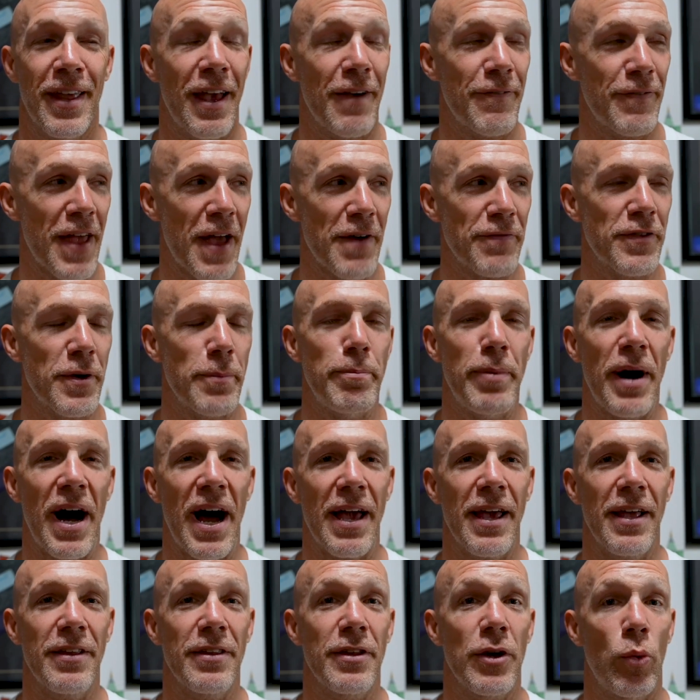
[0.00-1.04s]
If they have to
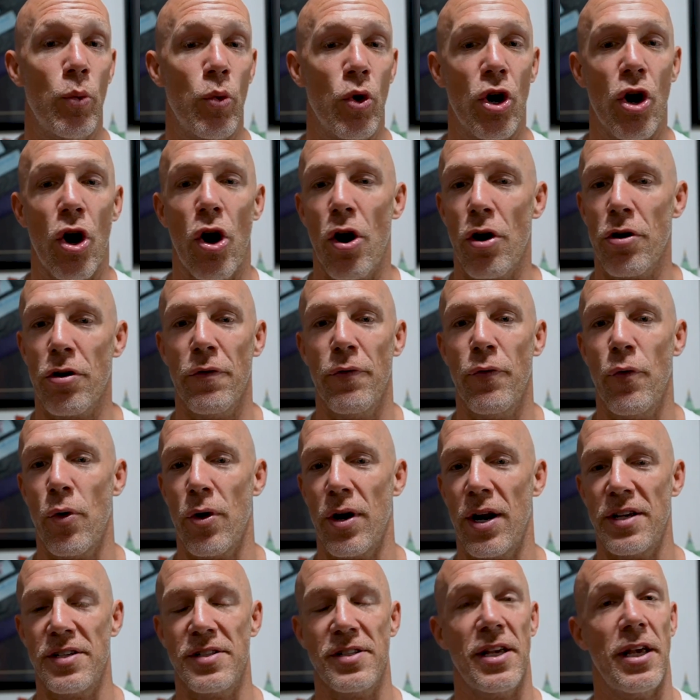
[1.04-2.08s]
buy it, they'll work harder
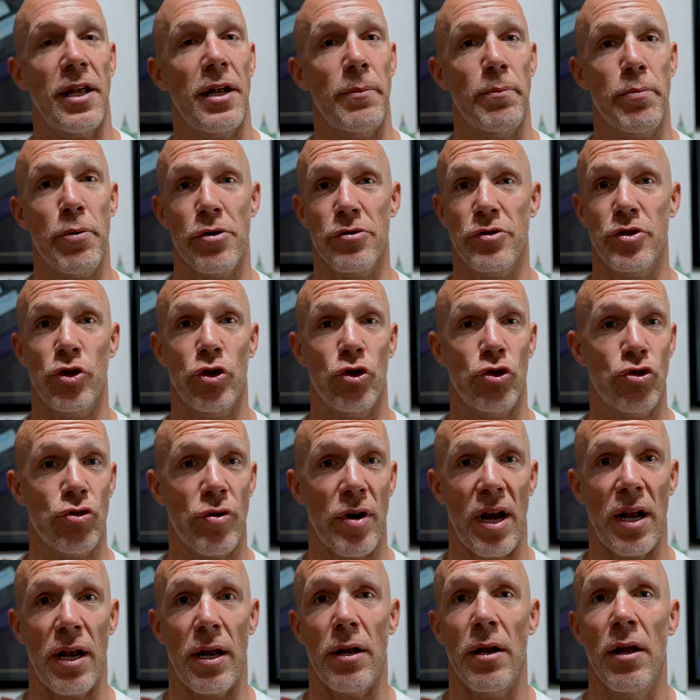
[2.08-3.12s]
for it. I see it in personal
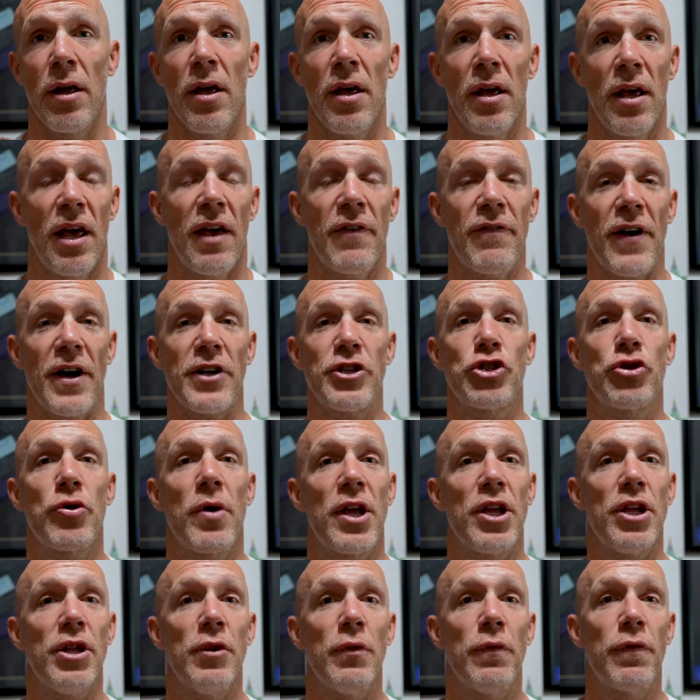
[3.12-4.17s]
training. If I
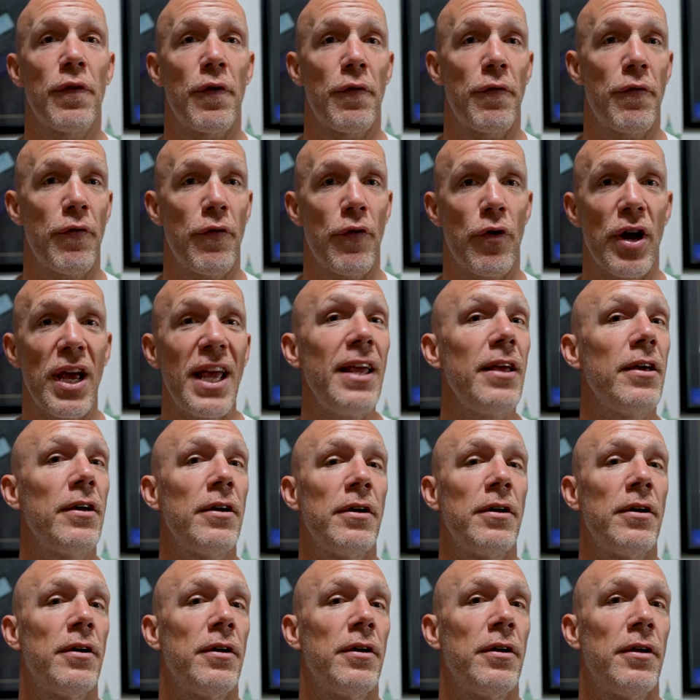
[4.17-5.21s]
train you for free,
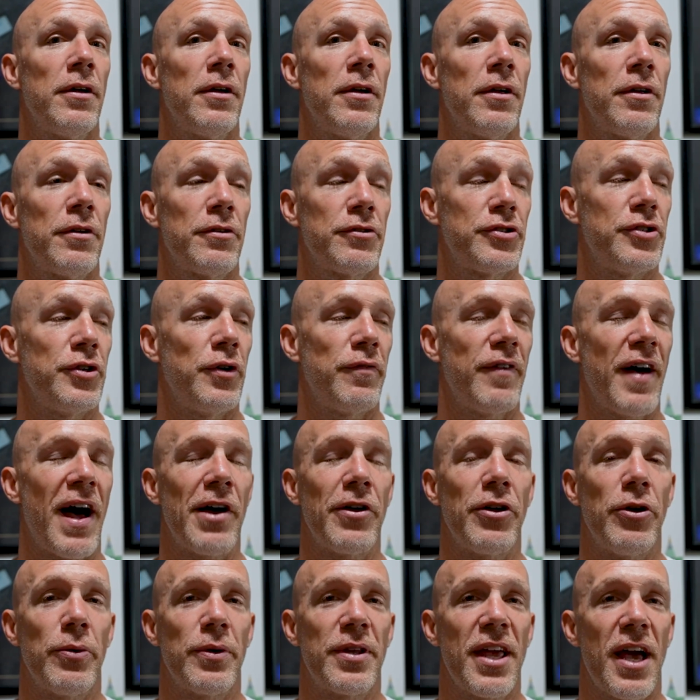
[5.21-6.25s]
there's no
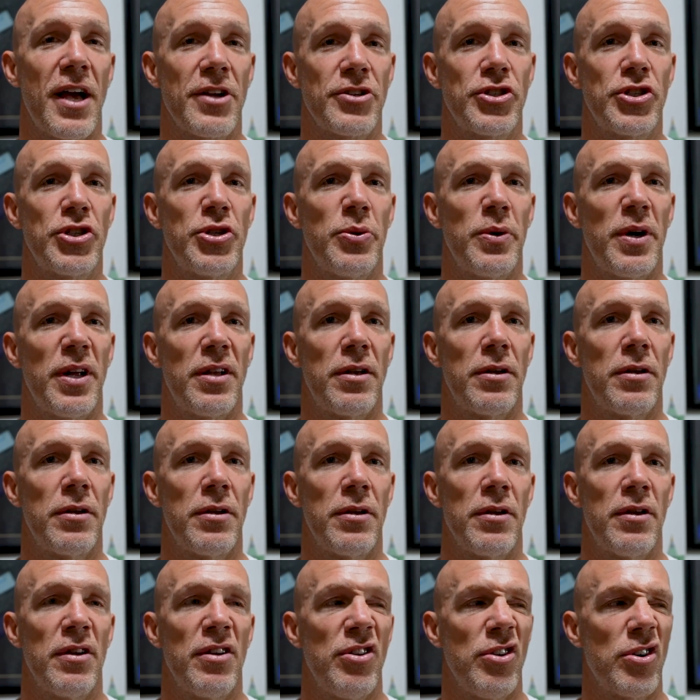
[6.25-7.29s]
value attached to it.
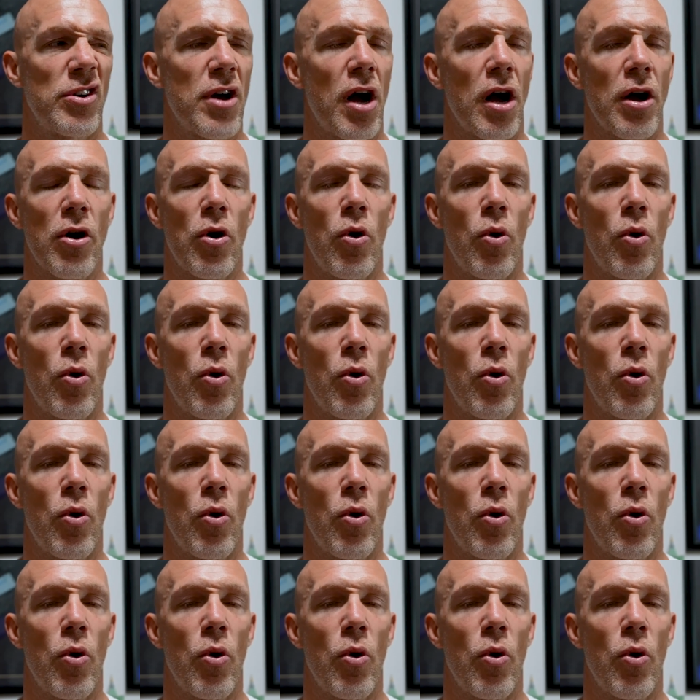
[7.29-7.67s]
You'll cut